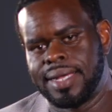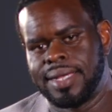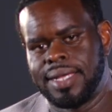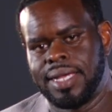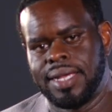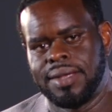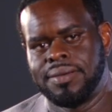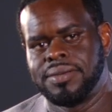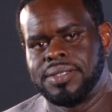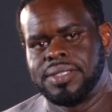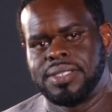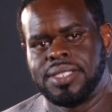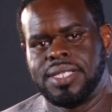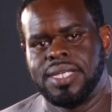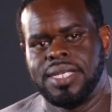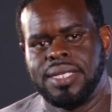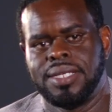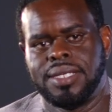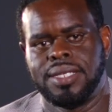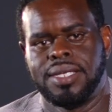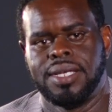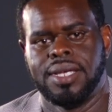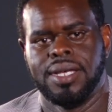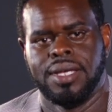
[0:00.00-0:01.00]
I
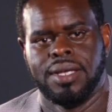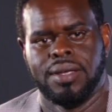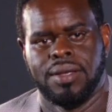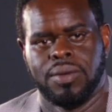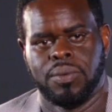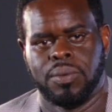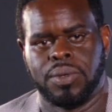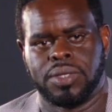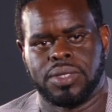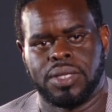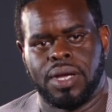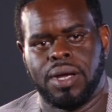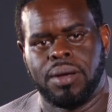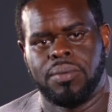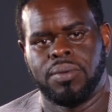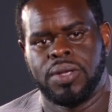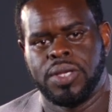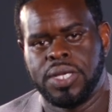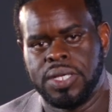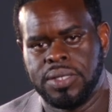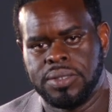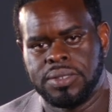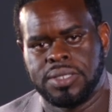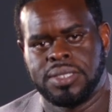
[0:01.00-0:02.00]
guarantee with our
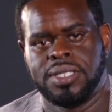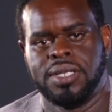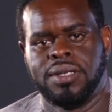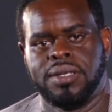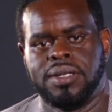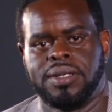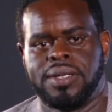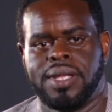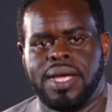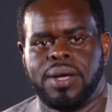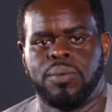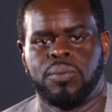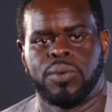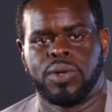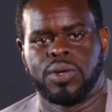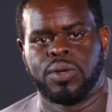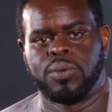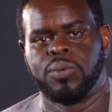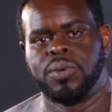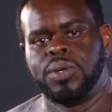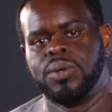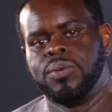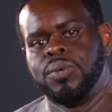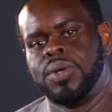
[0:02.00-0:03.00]
huge dealer
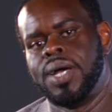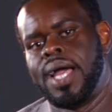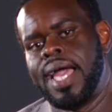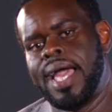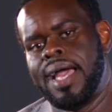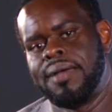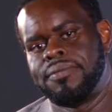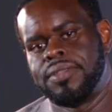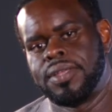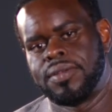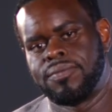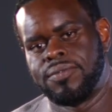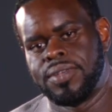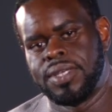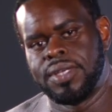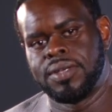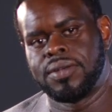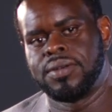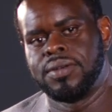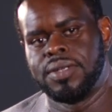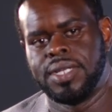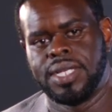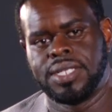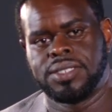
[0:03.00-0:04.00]
network, we will have the
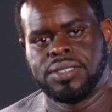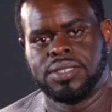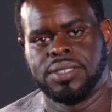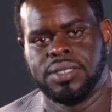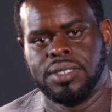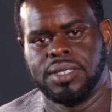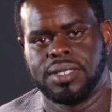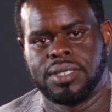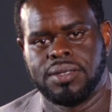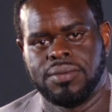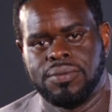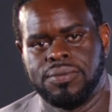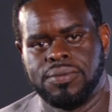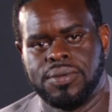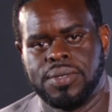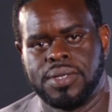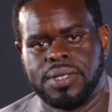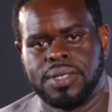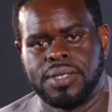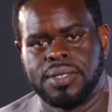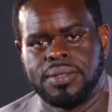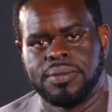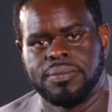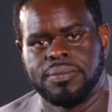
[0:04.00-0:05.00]
vehicle that you're looking for.